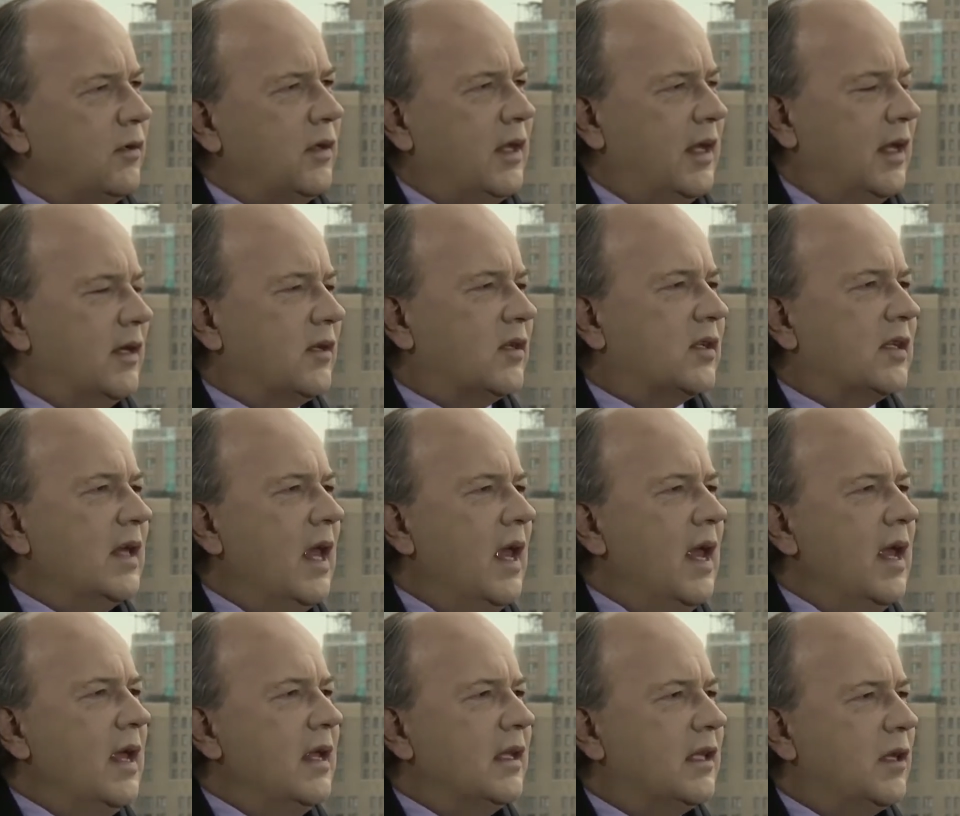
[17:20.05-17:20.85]
this,
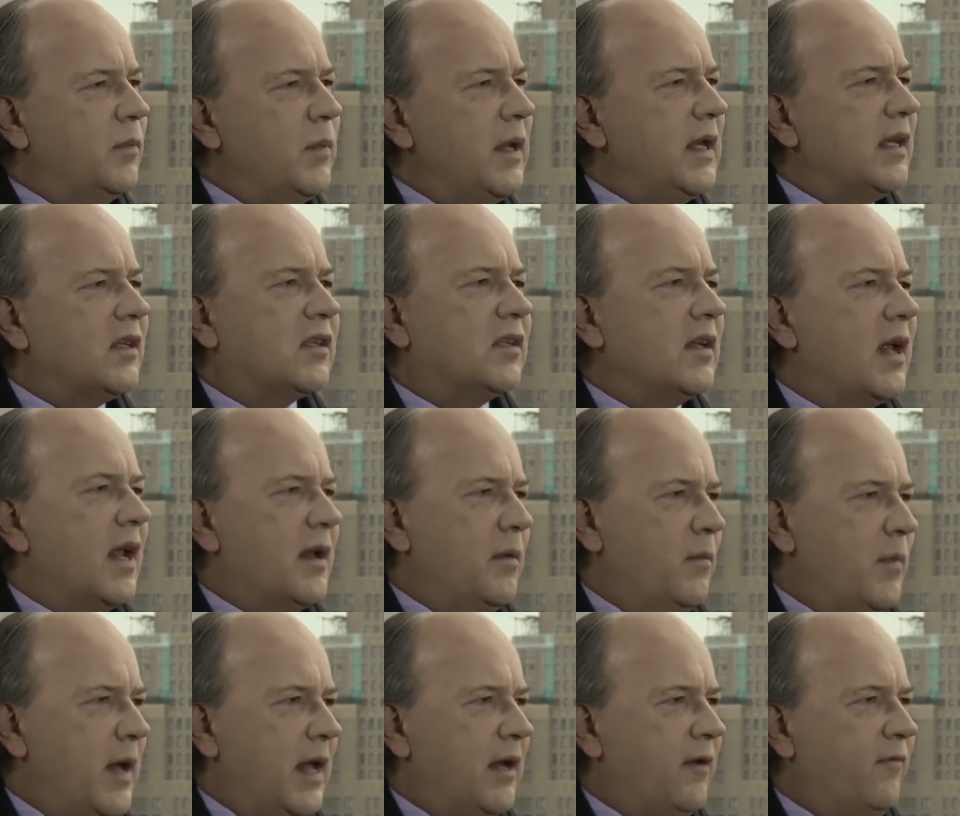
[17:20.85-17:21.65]
to me, it's not
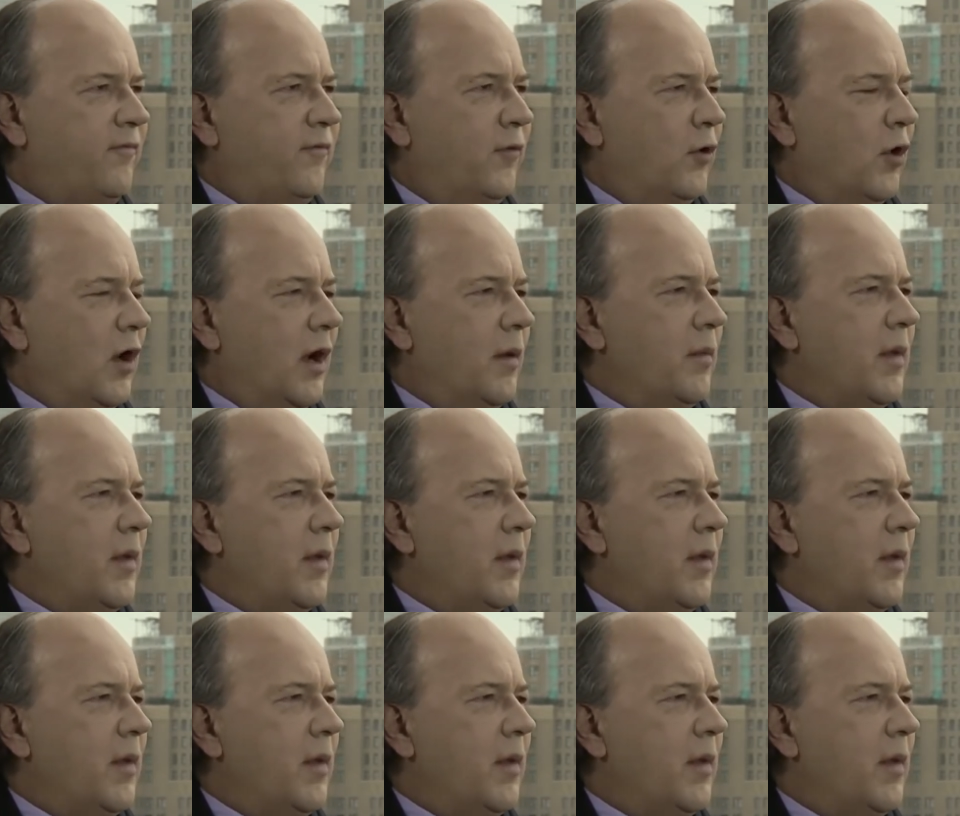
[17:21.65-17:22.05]
a metaphor.